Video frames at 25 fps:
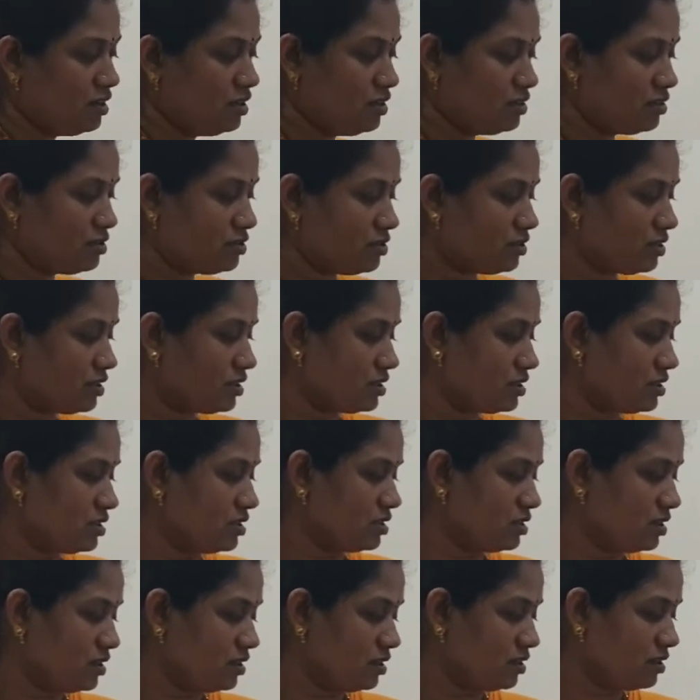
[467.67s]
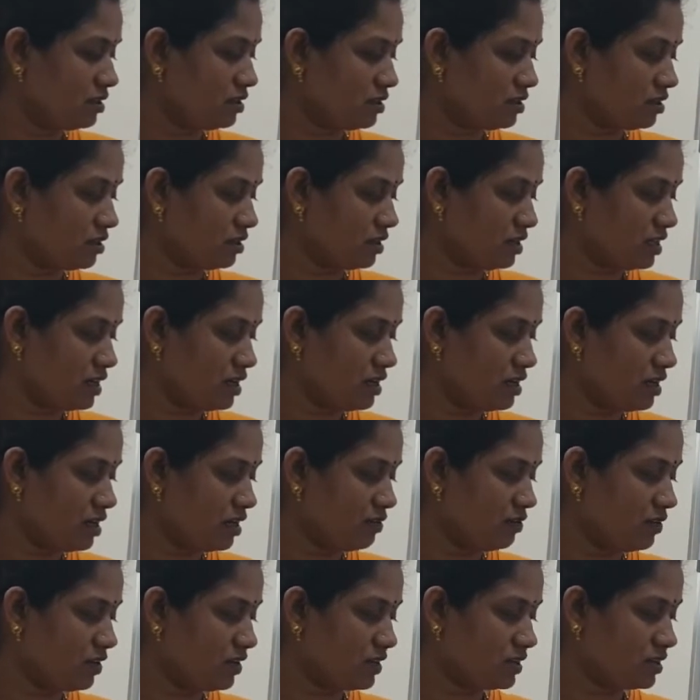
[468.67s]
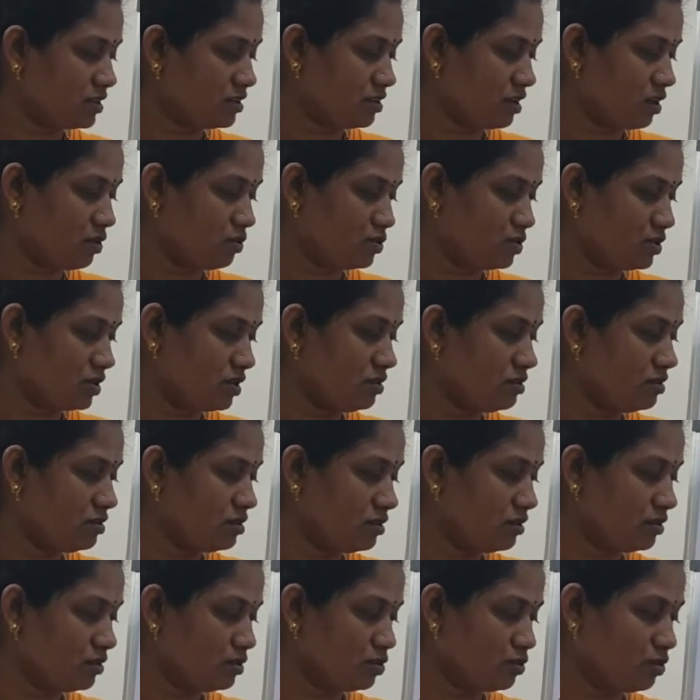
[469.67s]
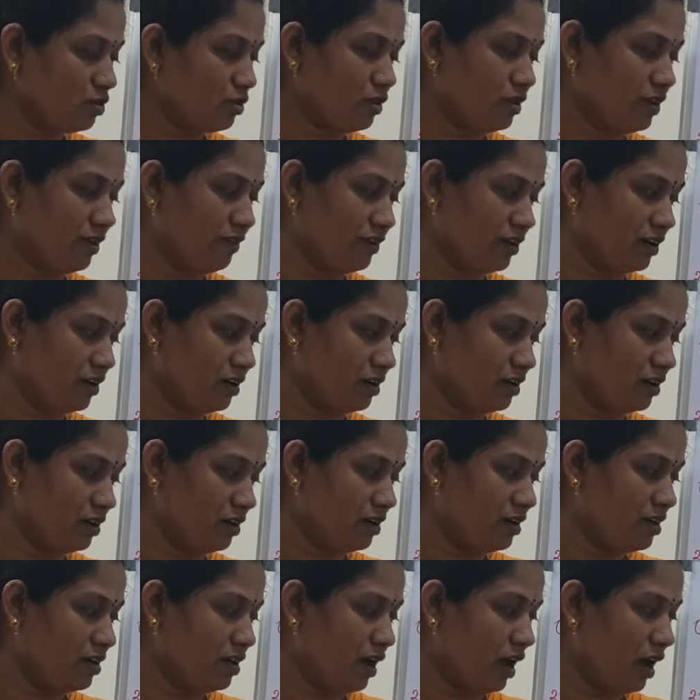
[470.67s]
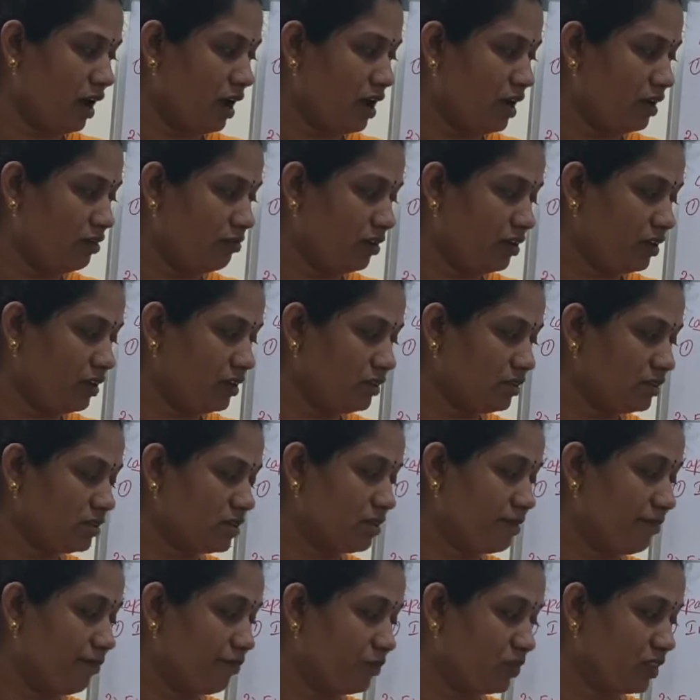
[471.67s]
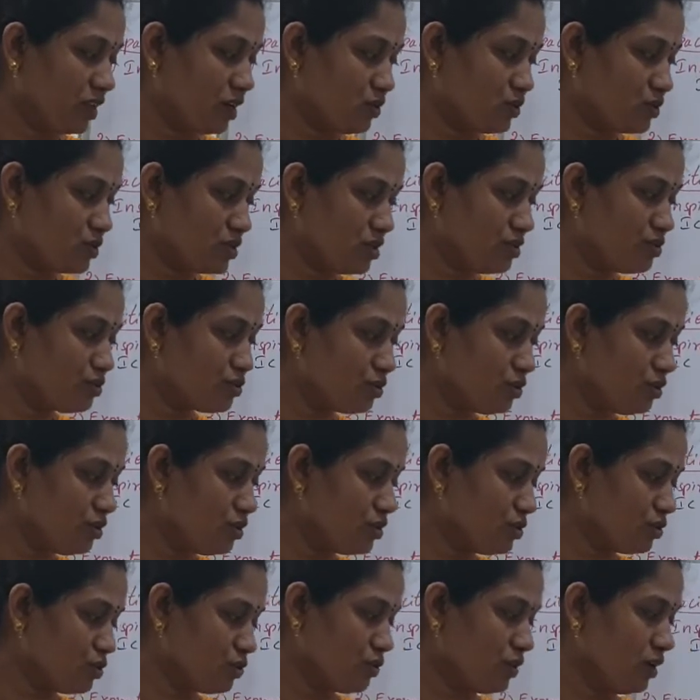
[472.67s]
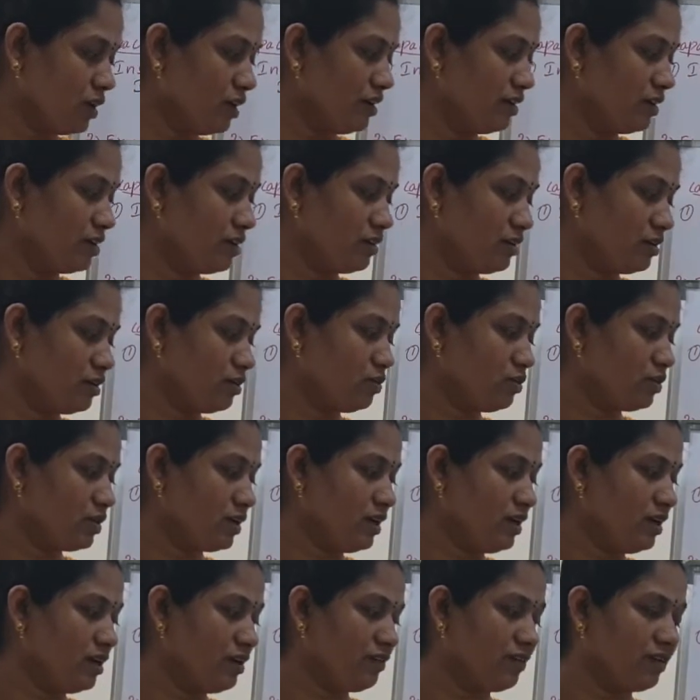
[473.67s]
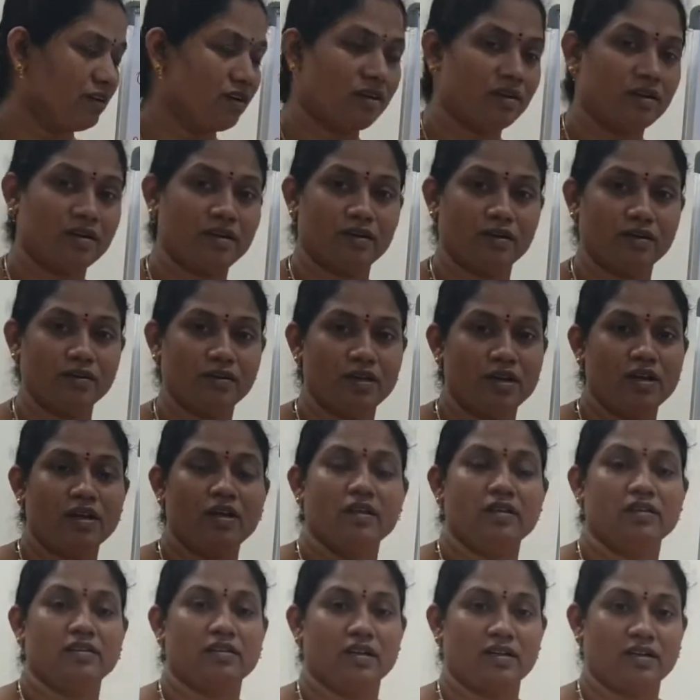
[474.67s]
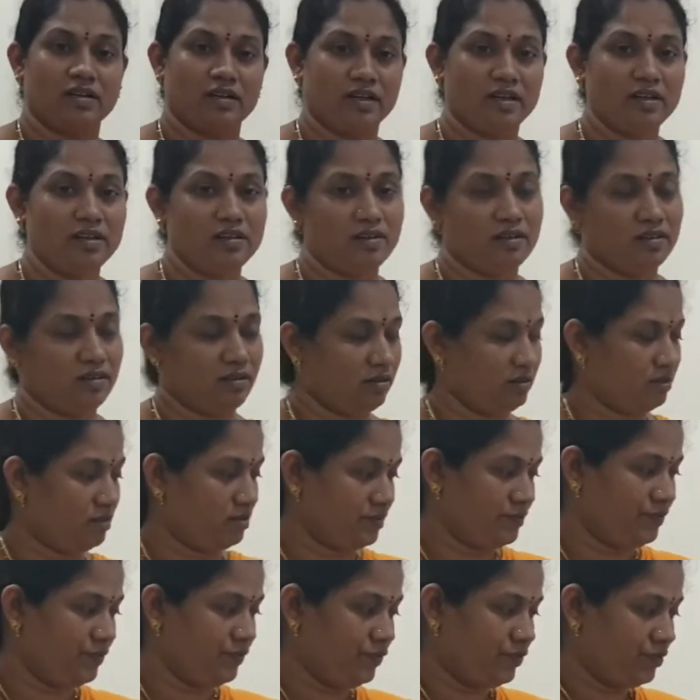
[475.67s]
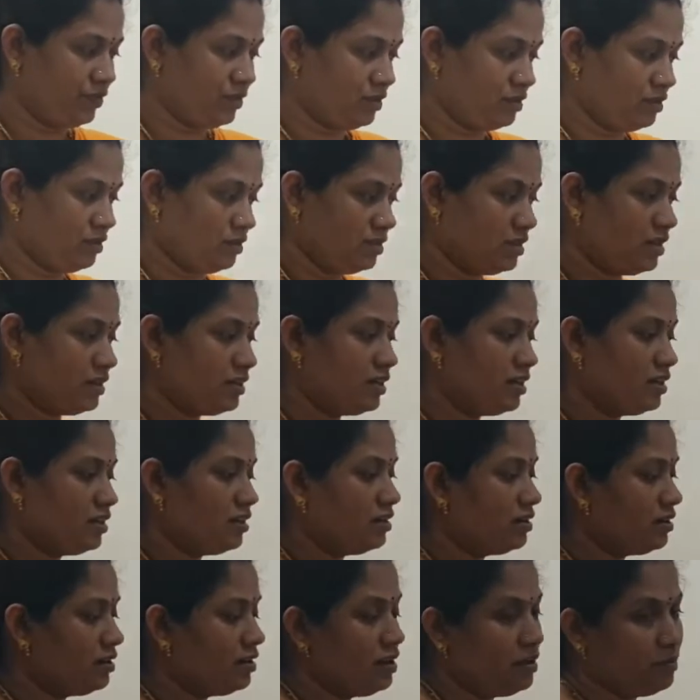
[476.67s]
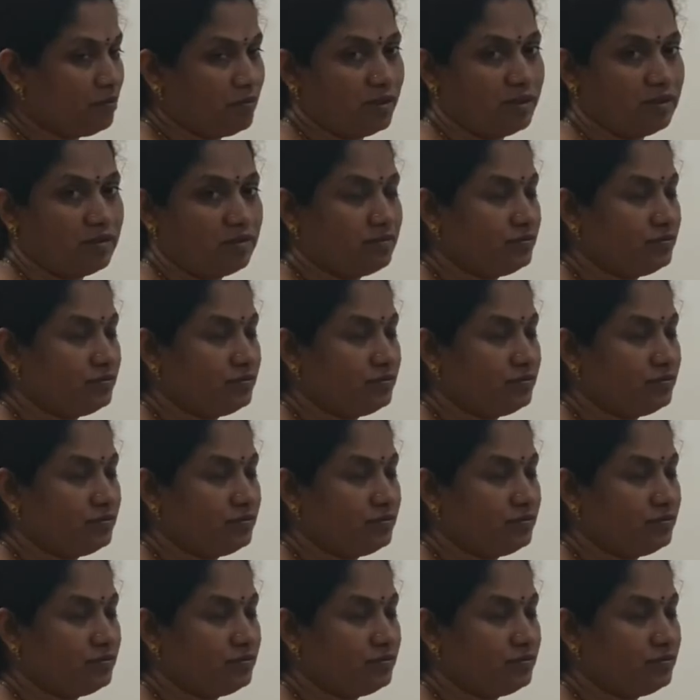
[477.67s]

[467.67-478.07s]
So here ERV is 1000 to 1100, RV is 1000 to 1200, total 1100 to 1300 ml.